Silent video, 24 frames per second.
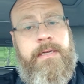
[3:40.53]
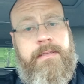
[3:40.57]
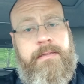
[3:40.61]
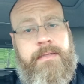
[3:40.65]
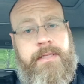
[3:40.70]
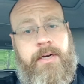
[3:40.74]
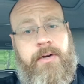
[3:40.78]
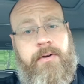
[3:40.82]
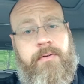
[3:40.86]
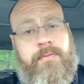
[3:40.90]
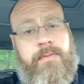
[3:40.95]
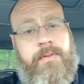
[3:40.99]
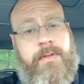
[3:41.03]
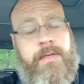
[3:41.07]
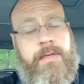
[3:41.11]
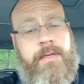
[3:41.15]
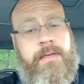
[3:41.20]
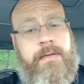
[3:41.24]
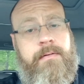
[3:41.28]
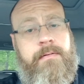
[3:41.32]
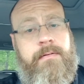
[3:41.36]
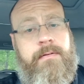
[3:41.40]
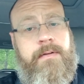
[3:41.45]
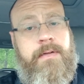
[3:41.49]
they're on
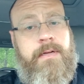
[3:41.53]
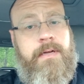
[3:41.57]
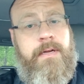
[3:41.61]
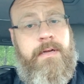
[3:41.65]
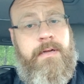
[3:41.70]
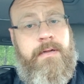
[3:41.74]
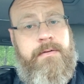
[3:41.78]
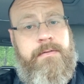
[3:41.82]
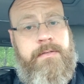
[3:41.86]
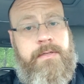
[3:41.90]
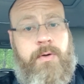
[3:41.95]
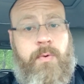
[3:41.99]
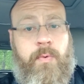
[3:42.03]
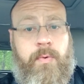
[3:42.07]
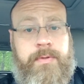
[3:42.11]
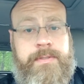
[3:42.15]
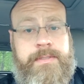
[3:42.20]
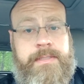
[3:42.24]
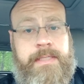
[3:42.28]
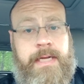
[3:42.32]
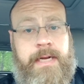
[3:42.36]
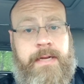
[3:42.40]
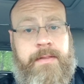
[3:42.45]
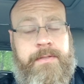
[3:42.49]
the north
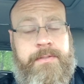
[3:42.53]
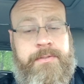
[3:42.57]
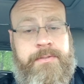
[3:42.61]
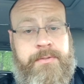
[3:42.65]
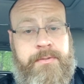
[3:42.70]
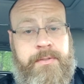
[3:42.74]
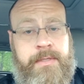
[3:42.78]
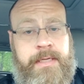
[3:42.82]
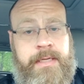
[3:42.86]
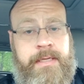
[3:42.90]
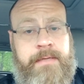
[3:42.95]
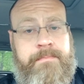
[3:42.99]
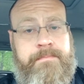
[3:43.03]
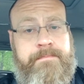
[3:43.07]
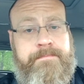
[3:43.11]
side of the street